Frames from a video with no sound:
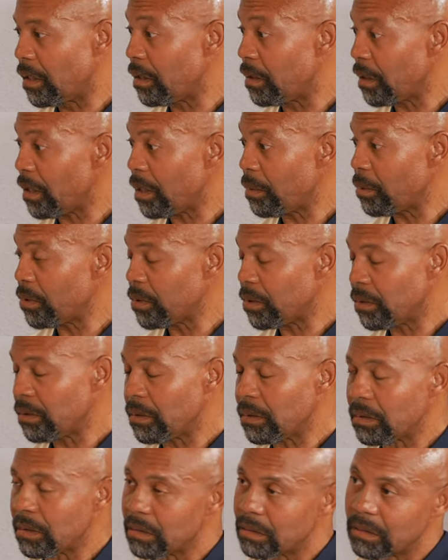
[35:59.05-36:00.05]
and the
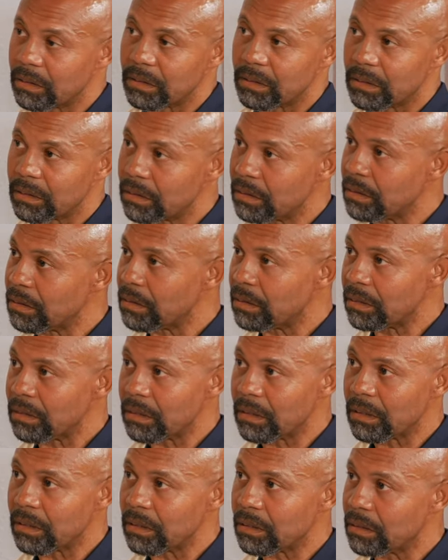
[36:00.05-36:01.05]
opportunity.
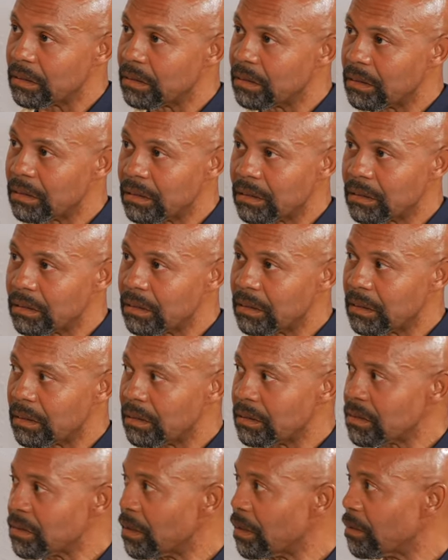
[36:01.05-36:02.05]
Yeah,
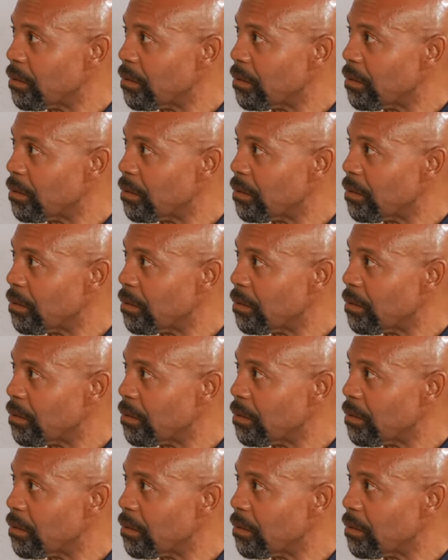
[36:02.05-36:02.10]
yeah, it's